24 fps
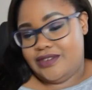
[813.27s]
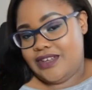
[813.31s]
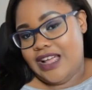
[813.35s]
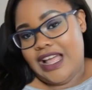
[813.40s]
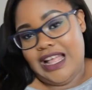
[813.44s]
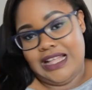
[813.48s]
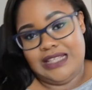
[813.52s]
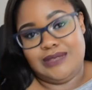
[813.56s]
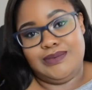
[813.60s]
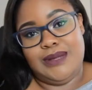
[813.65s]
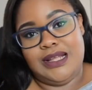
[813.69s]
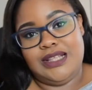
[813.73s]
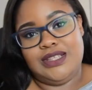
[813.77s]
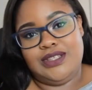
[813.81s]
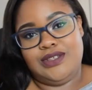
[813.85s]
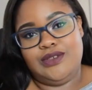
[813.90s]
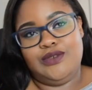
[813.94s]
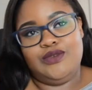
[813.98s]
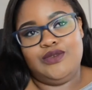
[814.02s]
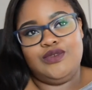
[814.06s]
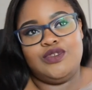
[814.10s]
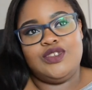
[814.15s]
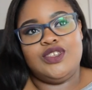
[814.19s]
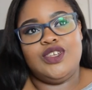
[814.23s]

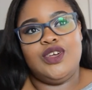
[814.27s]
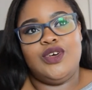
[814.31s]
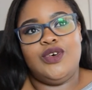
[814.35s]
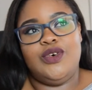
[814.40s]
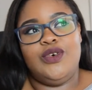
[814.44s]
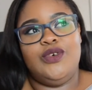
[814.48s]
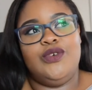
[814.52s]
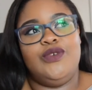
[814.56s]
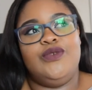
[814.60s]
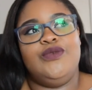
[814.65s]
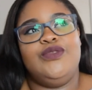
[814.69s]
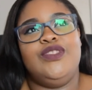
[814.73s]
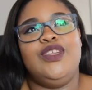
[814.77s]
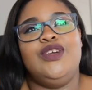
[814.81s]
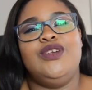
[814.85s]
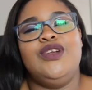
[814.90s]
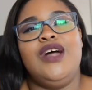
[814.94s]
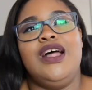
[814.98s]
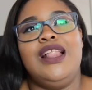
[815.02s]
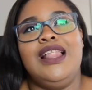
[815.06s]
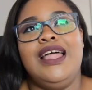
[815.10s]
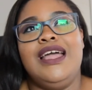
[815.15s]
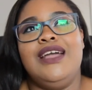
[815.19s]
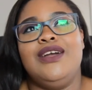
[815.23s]
expensive. So they're
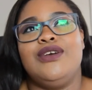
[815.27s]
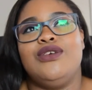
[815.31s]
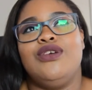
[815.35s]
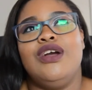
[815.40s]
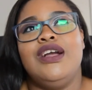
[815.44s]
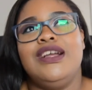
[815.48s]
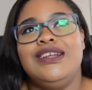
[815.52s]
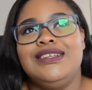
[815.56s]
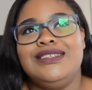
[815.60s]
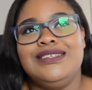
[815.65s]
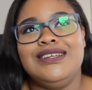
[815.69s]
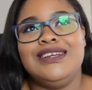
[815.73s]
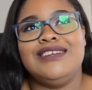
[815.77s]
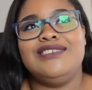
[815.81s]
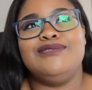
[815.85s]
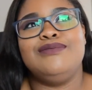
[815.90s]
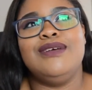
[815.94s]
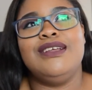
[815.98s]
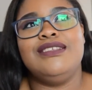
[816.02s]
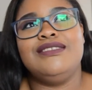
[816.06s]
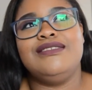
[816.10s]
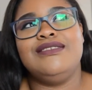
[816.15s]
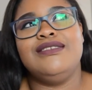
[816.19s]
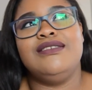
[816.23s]
not like crazy
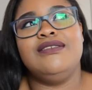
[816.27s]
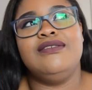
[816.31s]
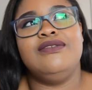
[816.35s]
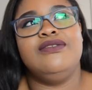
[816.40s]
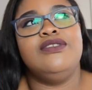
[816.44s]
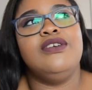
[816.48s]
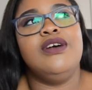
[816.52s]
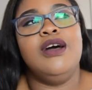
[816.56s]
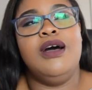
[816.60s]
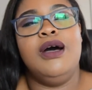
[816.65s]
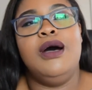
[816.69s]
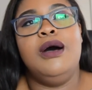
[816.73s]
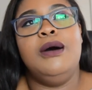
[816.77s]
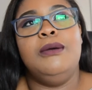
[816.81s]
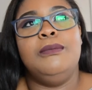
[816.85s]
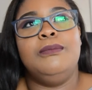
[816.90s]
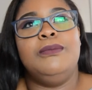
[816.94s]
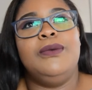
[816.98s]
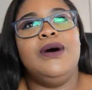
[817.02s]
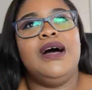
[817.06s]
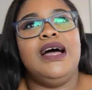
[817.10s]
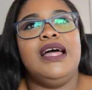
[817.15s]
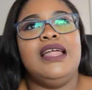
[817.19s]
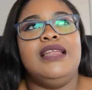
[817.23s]
expensive,
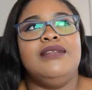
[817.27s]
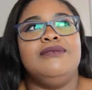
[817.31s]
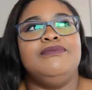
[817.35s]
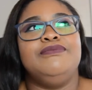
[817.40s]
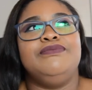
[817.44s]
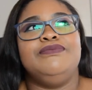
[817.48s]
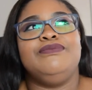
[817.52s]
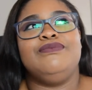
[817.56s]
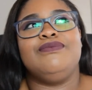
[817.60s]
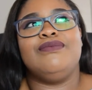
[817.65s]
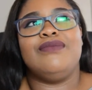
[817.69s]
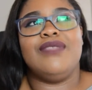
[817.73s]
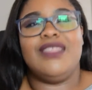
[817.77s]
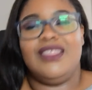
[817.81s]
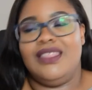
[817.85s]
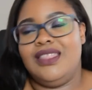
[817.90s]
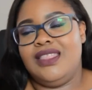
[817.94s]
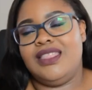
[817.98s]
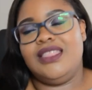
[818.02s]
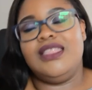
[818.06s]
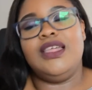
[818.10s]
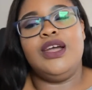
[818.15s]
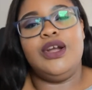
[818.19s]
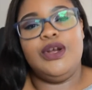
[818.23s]
but
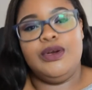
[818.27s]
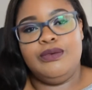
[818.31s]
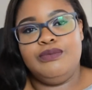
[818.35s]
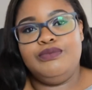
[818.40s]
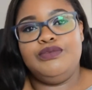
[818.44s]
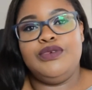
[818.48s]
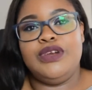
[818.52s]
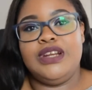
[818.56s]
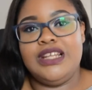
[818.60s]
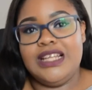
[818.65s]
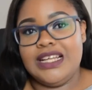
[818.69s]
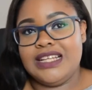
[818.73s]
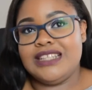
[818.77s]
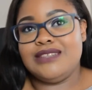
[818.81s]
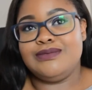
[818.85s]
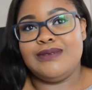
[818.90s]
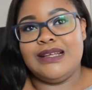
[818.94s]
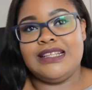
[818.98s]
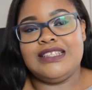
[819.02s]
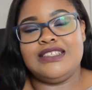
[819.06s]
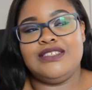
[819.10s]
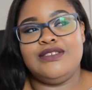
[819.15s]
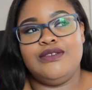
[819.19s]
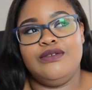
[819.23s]
they're pretty
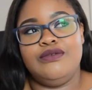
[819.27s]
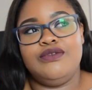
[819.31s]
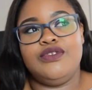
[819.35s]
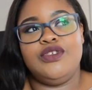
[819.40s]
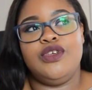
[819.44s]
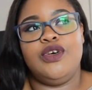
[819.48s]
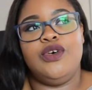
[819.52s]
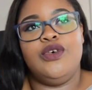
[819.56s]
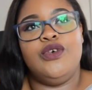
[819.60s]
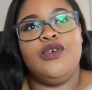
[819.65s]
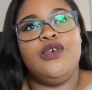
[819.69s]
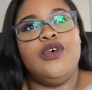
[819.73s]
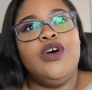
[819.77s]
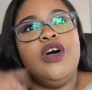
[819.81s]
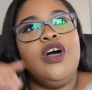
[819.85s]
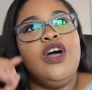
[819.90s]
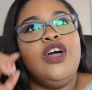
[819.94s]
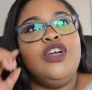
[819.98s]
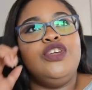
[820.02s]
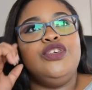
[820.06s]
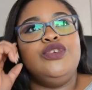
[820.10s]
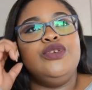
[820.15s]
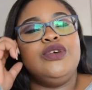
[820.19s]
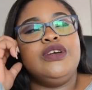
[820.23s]
expensive. So
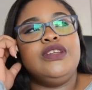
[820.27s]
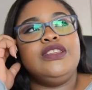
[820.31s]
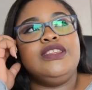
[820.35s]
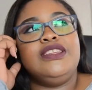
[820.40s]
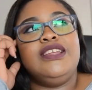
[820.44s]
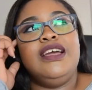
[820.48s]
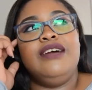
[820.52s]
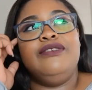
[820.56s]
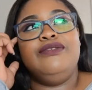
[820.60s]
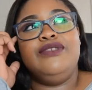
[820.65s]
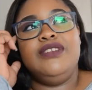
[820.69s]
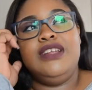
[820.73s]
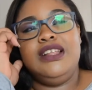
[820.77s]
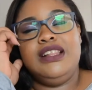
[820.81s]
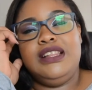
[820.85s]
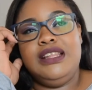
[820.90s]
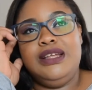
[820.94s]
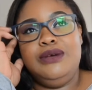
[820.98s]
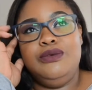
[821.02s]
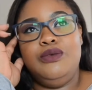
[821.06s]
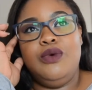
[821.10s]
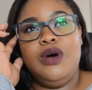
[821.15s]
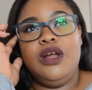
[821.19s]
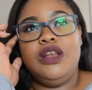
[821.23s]
you
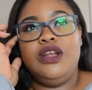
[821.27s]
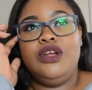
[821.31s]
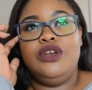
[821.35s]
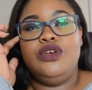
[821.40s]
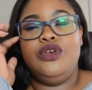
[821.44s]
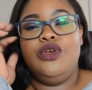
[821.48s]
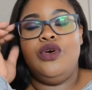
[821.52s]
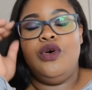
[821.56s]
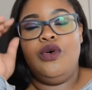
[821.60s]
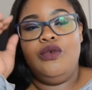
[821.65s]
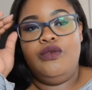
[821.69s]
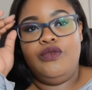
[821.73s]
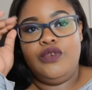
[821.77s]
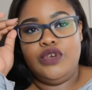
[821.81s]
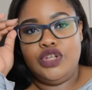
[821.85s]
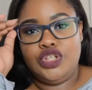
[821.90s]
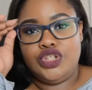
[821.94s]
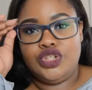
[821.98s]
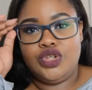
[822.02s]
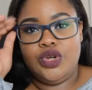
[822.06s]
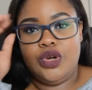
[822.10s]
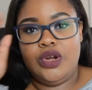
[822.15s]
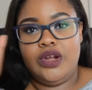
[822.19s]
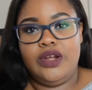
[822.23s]
definitely want to know for
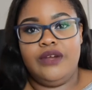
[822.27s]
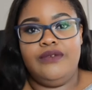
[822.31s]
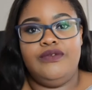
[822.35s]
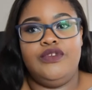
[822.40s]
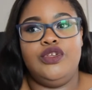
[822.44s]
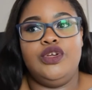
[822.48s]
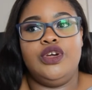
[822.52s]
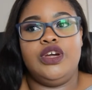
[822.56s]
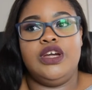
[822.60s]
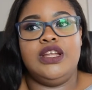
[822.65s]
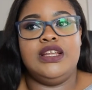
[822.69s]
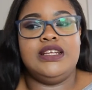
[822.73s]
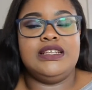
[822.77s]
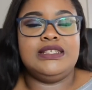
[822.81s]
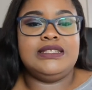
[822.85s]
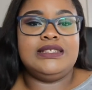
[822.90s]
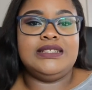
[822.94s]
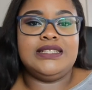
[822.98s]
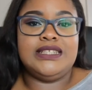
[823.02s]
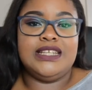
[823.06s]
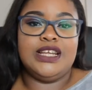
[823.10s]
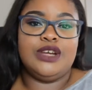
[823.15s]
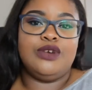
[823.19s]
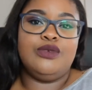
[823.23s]
sure if you're gonna
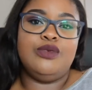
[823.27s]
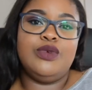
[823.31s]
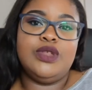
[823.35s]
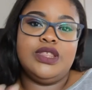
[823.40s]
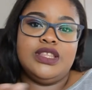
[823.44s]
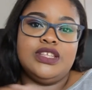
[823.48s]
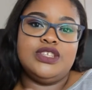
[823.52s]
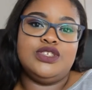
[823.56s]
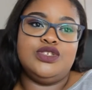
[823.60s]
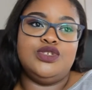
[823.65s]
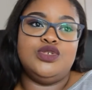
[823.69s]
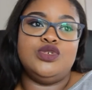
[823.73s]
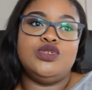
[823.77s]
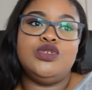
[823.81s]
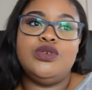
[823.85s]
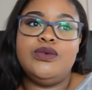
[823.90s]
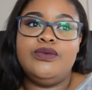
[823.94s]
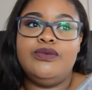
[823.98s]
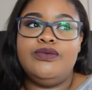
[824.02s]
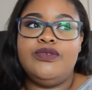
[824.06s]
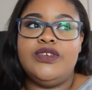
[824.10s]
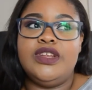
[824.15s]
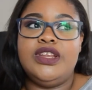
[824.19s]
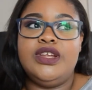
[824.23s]
stick with this
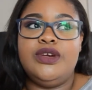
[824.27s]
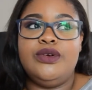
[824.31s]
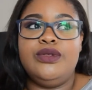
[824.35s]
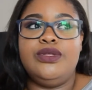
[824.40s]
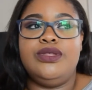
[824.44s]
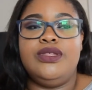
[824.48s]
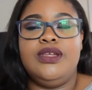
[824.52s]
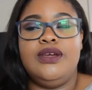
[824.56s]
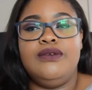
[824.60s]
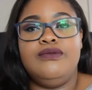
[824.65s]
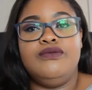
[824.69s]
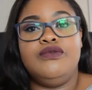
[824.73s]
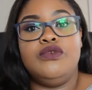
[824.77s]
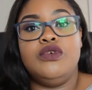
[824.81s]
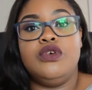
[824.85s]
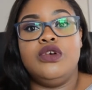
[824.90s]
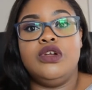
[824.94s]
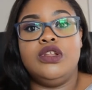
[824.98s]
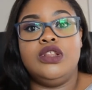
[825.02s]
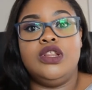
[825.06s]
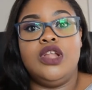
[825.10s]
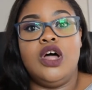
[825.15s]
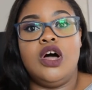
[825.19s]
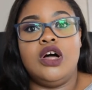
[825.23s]
YouTube video thing for
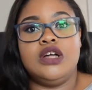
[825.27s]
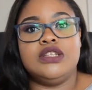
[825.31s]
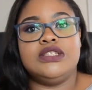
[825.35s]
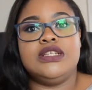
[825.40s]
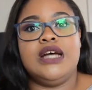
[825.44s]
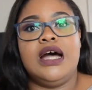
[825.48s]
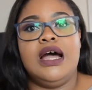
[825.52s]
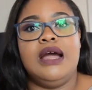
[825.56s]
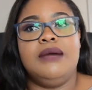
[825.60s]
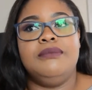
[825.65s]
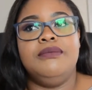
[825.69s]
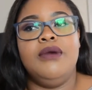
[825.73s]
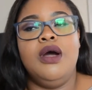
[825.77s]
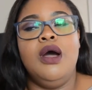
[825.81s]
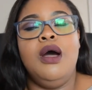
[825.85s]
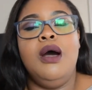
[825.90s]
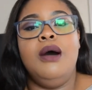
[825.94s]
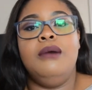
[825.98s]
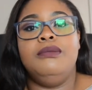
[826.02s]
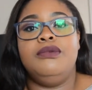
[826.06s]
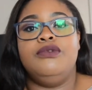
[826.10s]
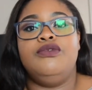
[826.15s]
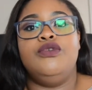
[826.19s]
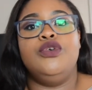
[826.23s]
a long time
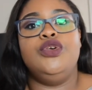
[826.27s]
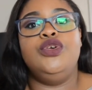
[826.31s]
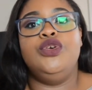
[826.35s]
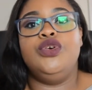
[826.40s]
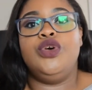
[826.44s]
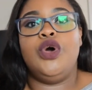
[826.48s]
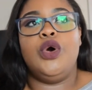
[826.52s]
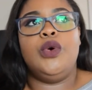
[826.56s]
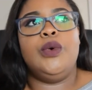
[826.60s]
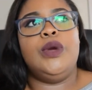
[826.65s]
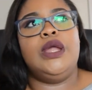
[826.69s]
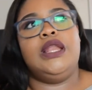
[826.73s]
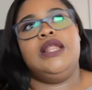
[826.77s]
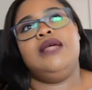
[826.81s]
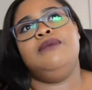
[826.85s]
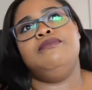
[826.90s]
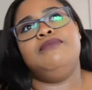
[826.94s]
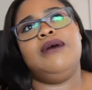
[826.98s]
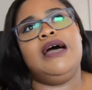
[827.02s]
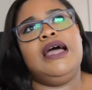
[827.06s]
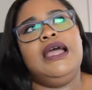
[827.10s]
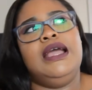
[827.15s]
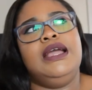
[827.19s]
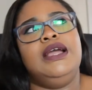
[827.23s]
before you go in and
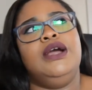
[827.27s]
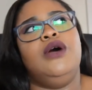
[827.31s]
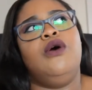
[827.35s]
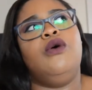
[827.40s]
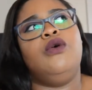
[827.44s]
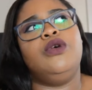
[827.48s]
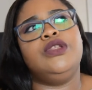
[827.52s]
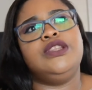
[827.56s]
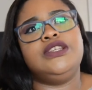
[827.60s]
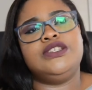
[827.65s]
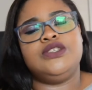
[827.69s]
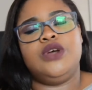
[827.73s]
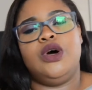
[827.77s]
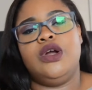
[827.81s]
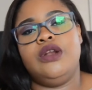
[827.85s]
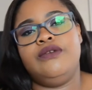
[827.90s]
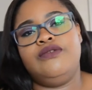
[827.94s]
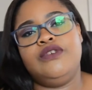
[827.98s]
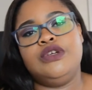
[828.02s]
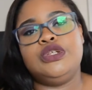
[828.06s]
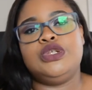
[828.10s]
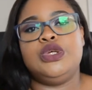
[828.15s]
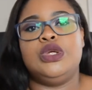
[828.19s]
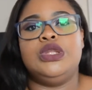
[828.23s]
buying all these
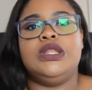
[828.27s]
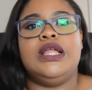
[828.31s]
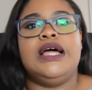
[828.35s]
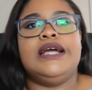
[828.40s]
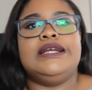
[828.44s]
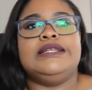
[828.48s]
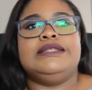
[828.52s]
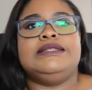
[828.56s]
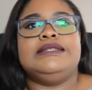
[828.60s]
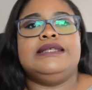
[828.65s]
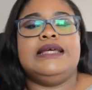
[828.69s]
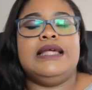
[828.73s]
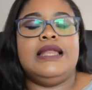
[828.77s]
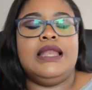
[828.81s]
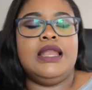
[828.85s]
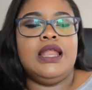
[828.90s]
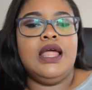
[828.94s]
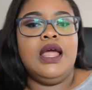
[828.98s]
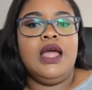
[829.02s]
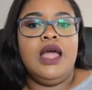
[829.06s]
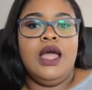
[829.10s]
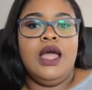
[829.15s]
artificial lights and